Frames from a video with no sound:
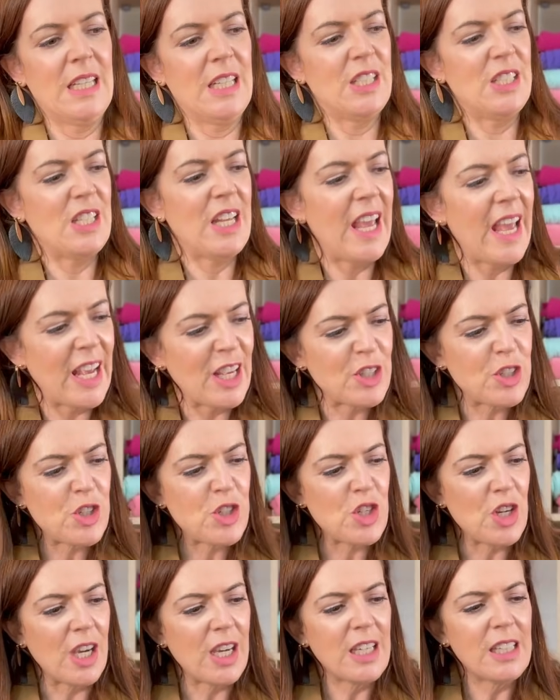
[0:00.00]

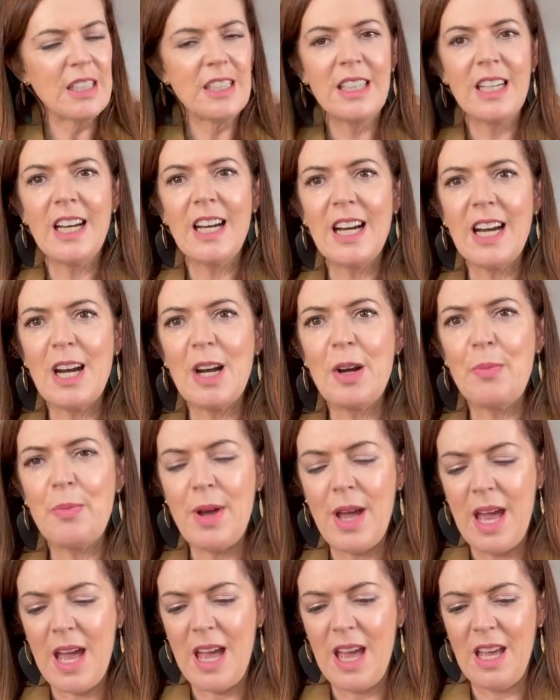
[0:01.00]
texture
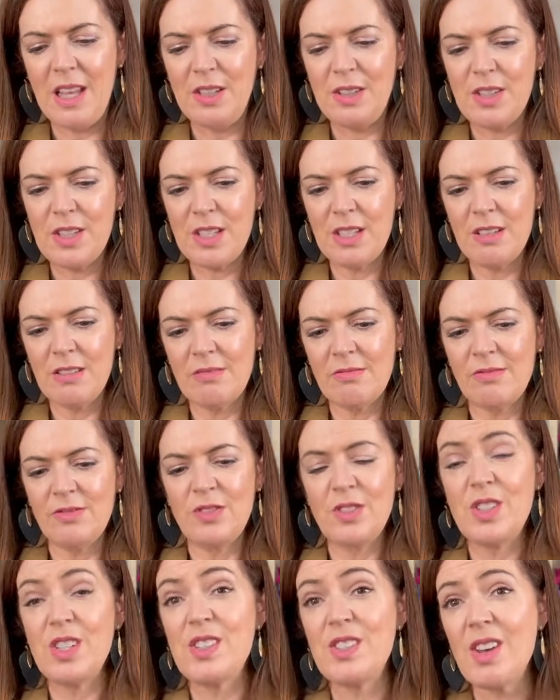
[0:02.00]
and
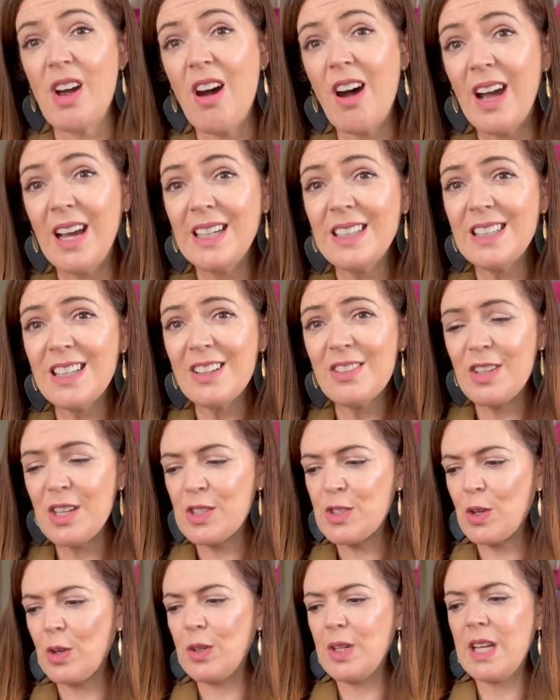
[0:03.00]
design
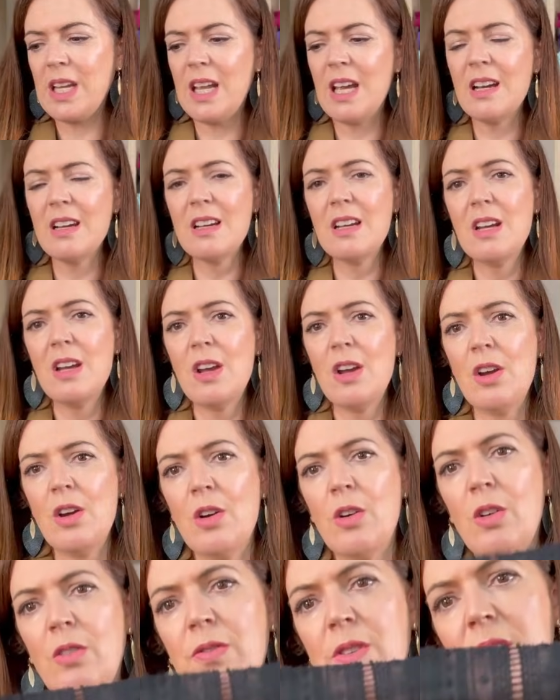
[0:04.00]
that's on here.
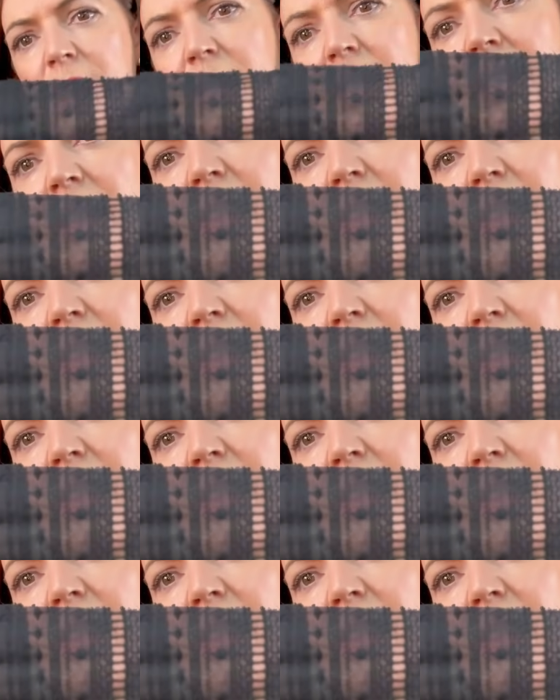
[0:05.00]
Obviously